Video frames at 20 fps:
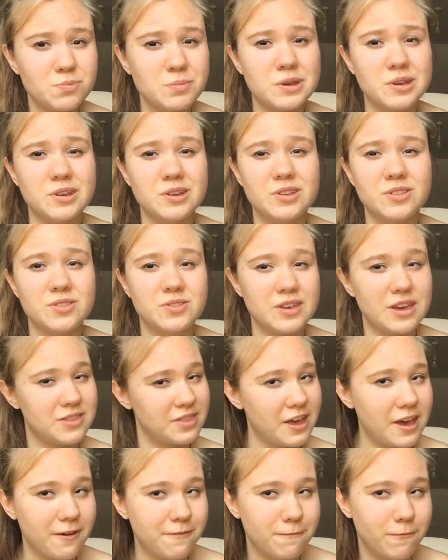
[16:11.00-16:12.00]
because they're
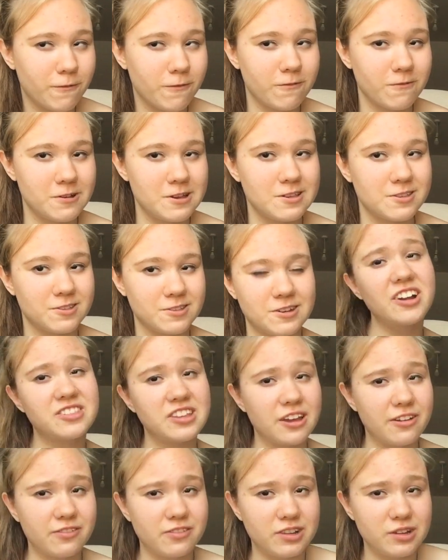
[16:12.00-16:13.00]
there for a reason. I
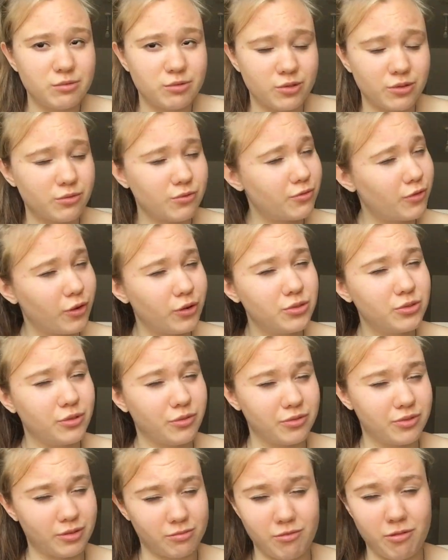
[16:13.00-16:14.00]
definitely wasn't fond of
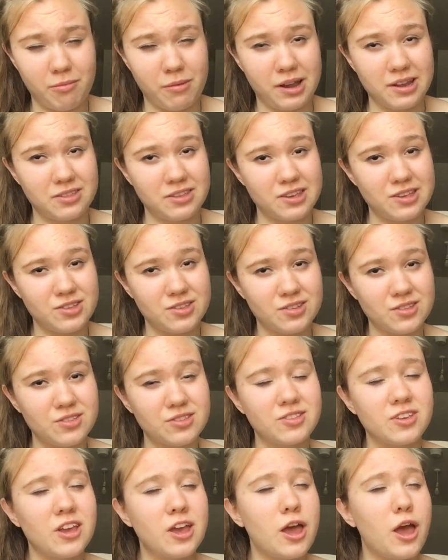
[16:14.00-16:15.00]
some of my teachers,